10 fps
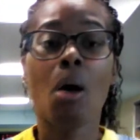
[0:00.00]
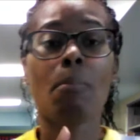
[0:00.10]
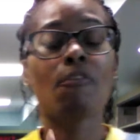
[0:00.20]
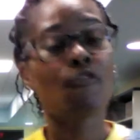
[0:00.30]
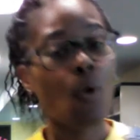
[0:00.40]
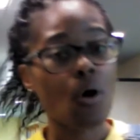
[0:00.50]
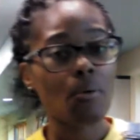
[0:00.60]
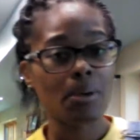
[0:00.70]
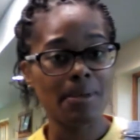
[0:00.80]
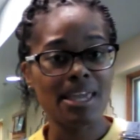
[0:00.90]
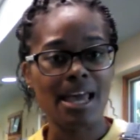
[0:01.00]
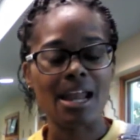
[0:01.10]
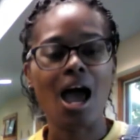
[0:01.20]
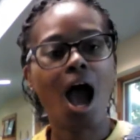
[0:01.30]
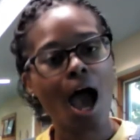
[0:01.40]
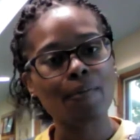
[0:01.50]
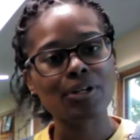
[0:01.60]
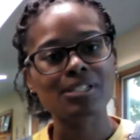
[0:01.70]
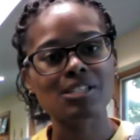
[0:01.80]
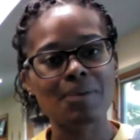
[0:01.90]
Before we begin, I want
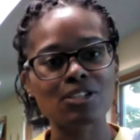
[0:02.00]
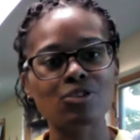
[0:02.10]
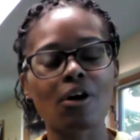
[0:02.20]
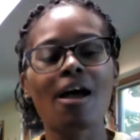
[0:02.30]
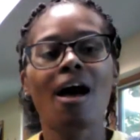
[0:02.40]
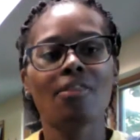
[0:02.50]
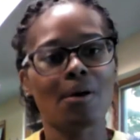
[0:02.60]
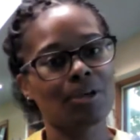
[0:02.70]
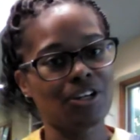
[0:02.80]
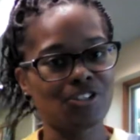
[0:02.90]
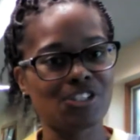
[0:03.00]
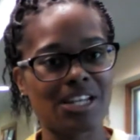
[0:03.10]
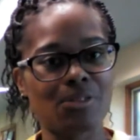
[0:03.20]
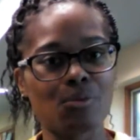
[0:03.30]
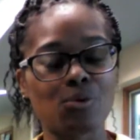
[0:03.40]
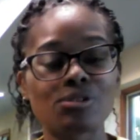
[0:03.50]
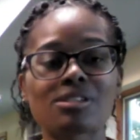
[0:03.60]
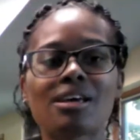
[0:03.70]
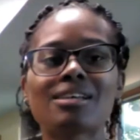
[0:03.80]
to just make sure that we understand the rules.